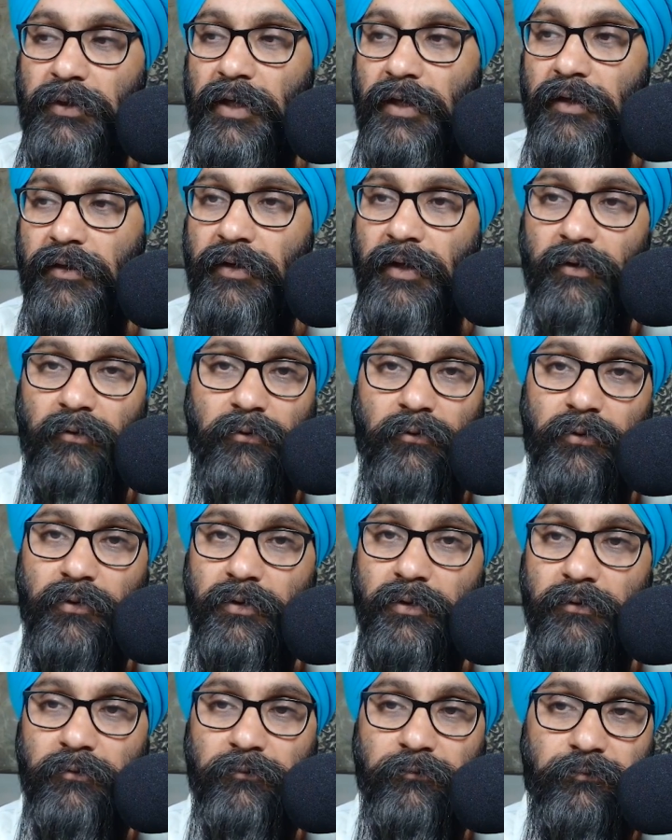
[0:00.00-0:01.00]
had an
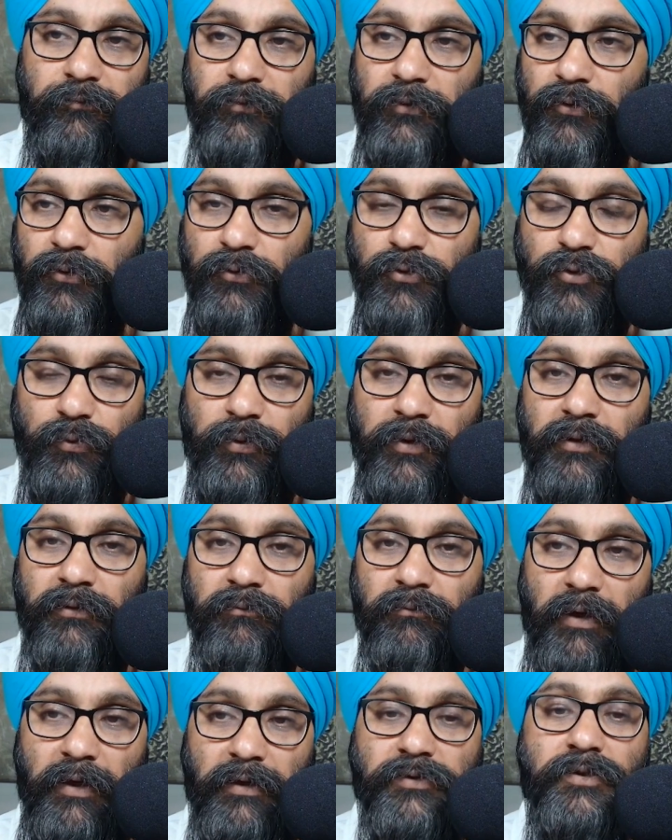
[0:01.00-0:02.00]
outlook of,
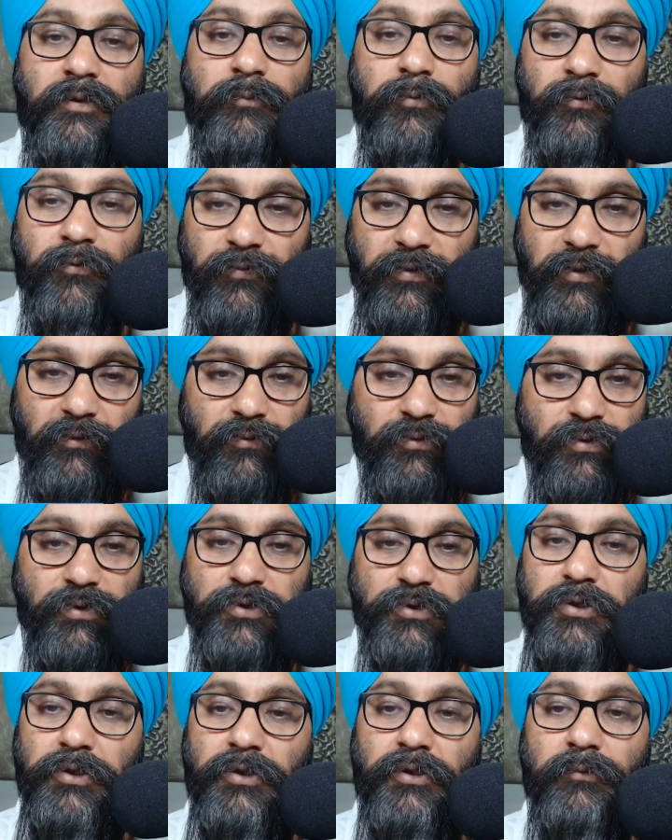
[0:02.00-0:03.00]
doing X number of deals
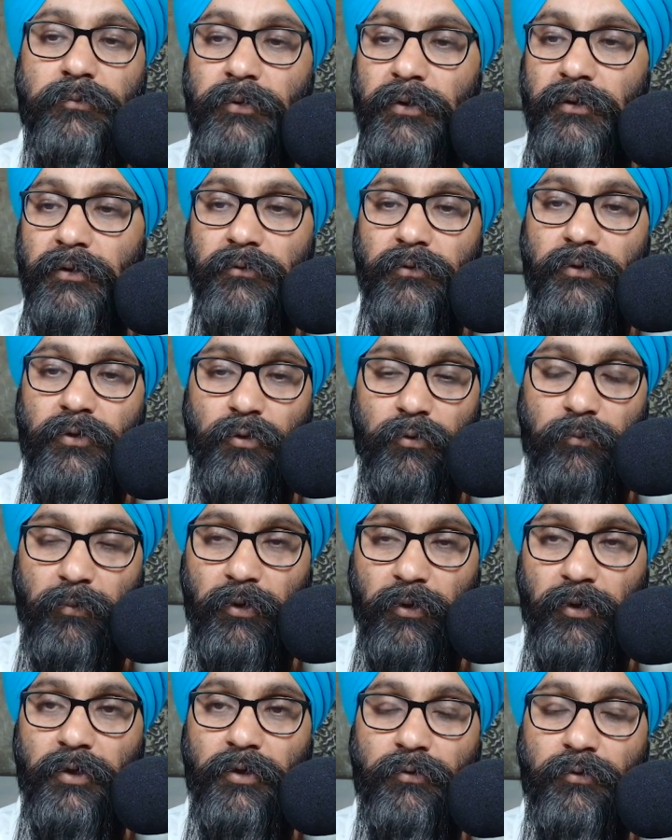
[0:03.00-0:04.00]
this year, but
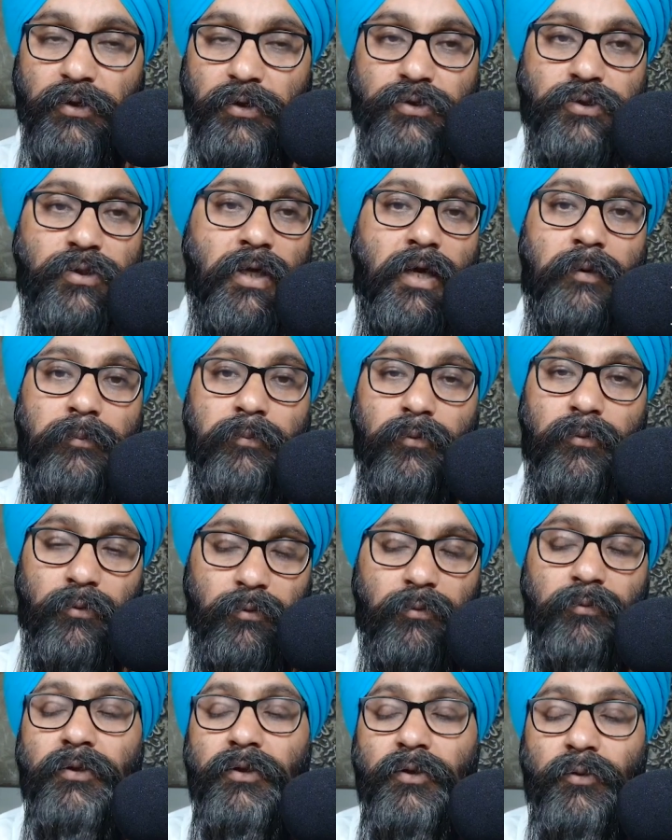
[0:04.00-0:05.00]
market correction happened,
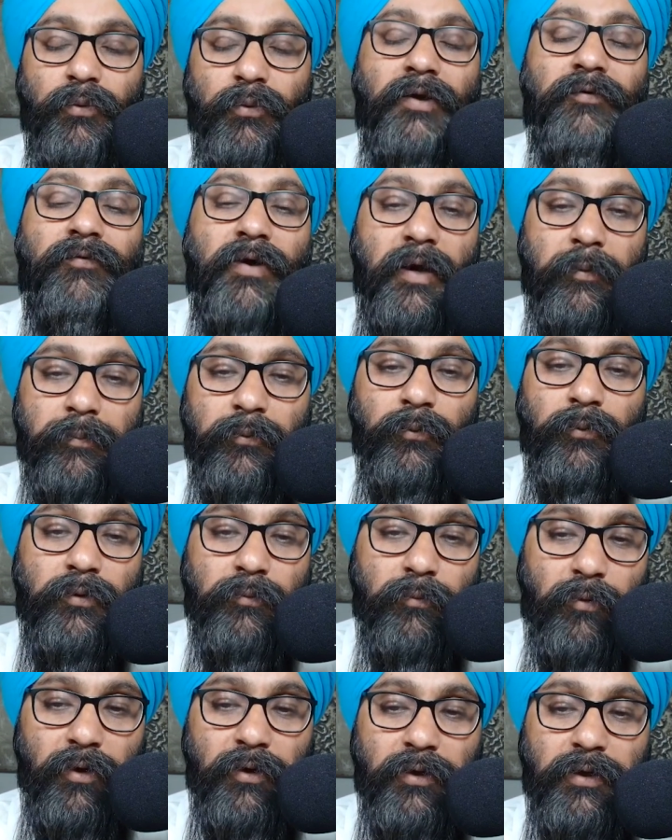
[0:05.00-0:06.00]
or whatever happened with the
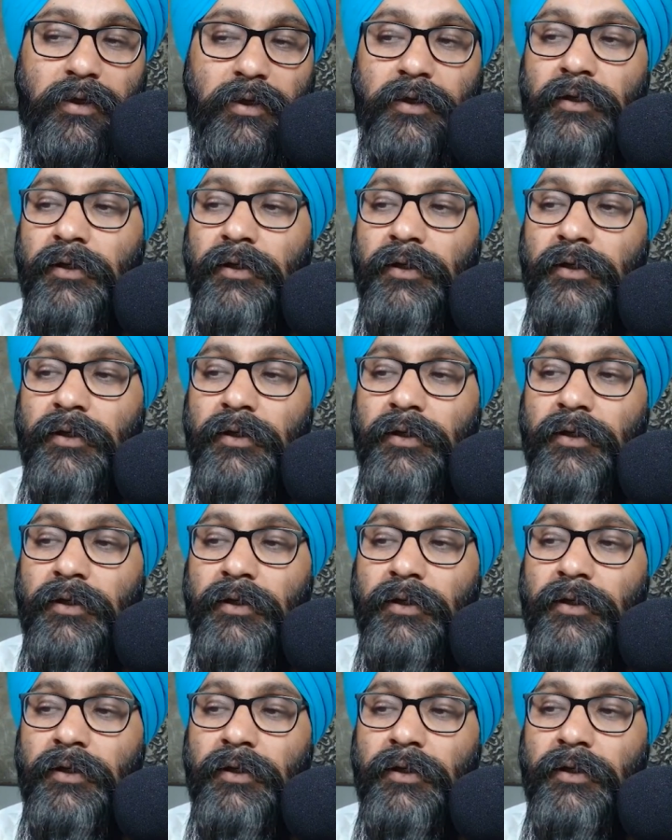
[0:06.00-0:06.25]
market.